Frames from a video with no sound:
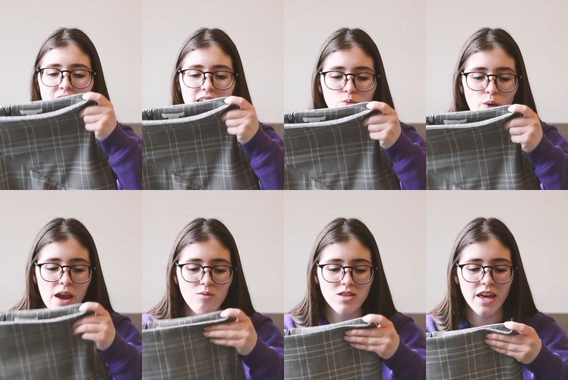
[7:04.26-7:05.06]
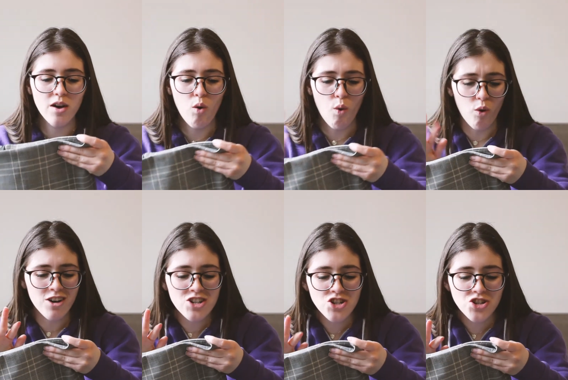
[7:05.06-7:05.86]
light gray with like
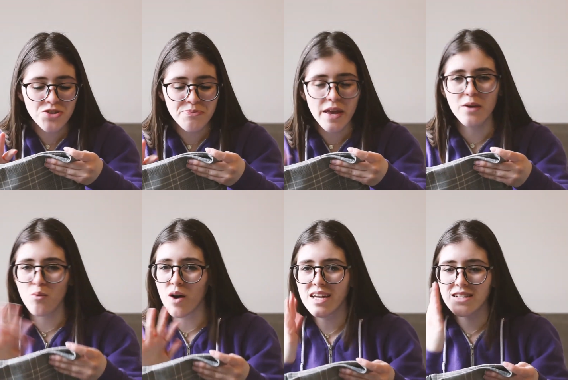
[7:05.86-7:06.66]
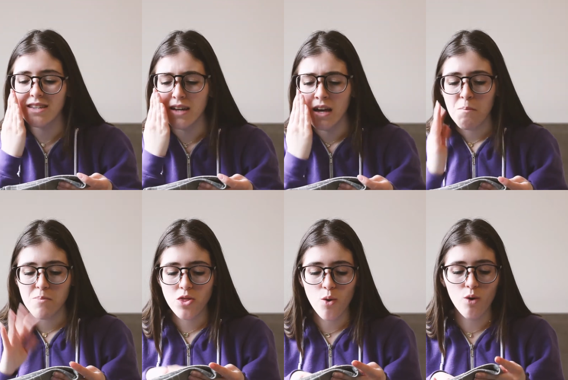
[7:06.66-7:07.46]
orange and white,
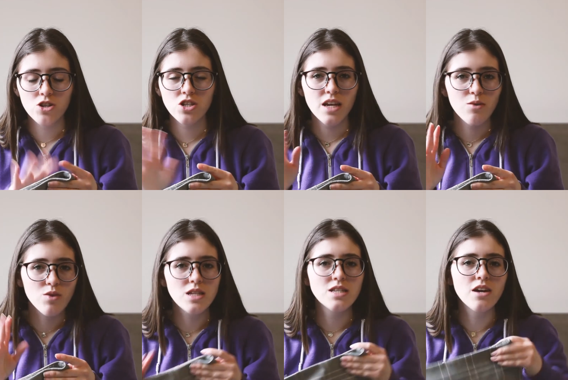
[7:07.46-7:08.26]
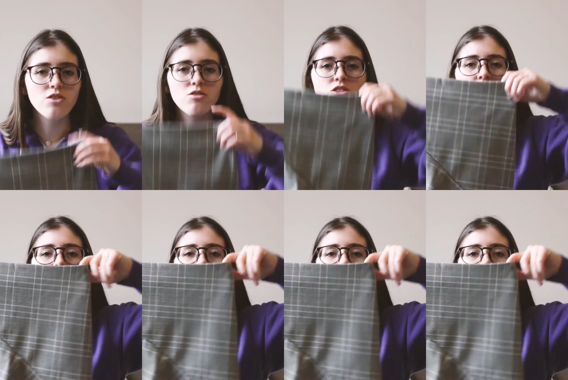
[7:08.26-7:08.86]
but the orange is like really subtle. It's not